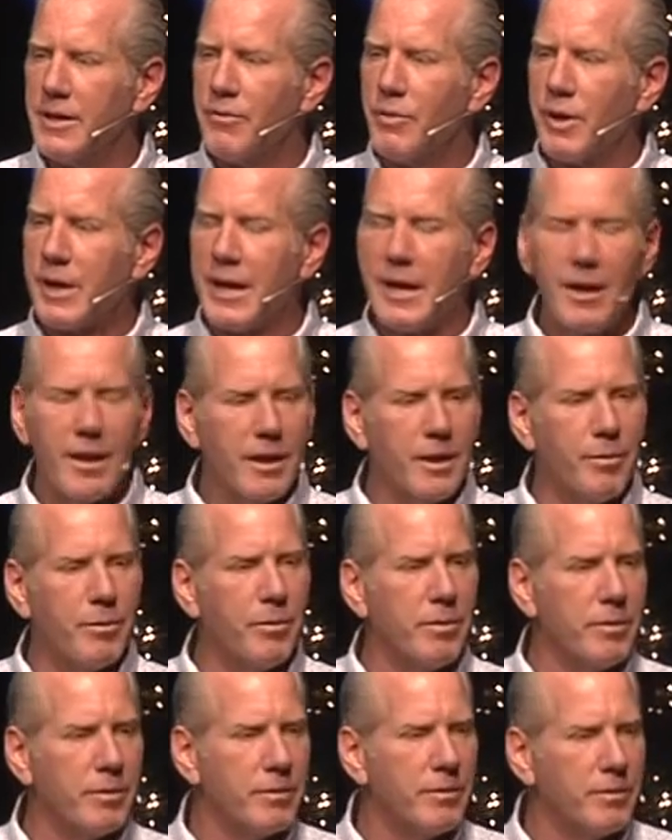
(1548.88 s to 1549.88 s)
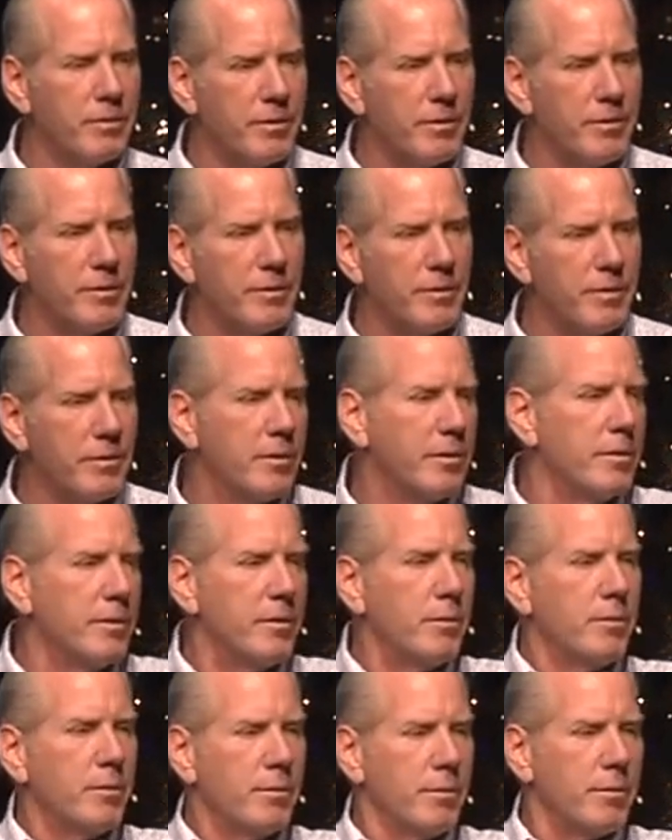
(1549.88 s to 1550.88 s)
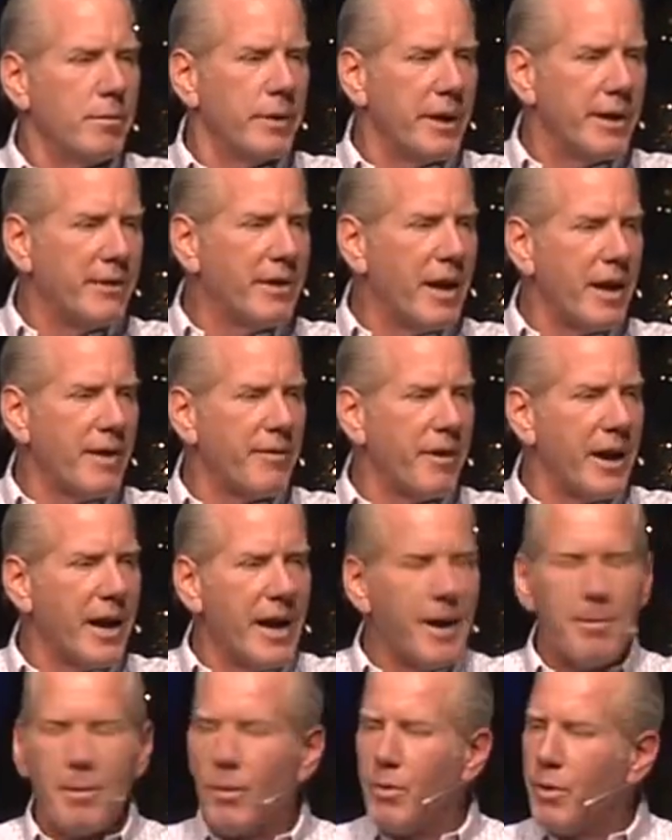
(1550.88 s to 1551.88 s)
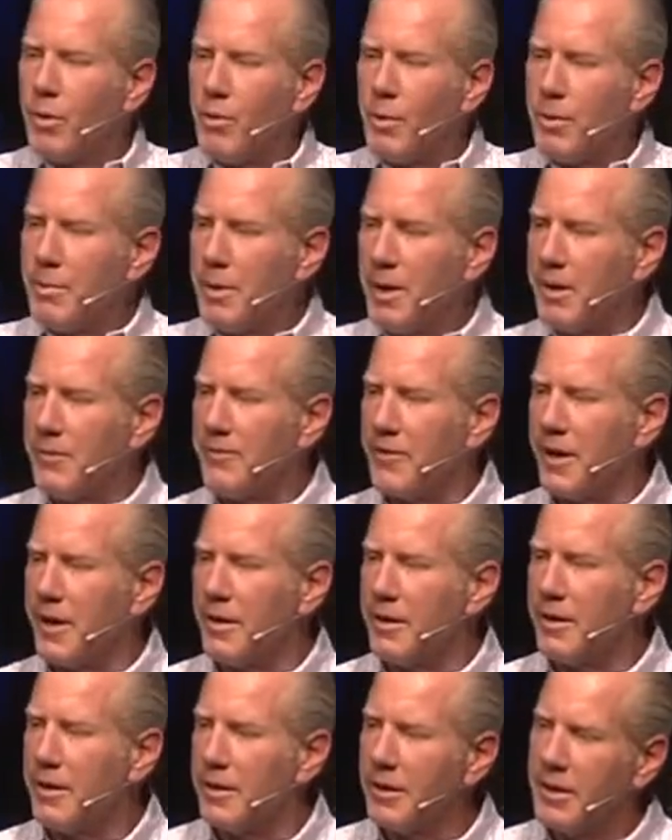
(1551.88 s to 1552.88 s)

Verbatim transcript: If we kill him, he's out of our hair, but what do we benefit?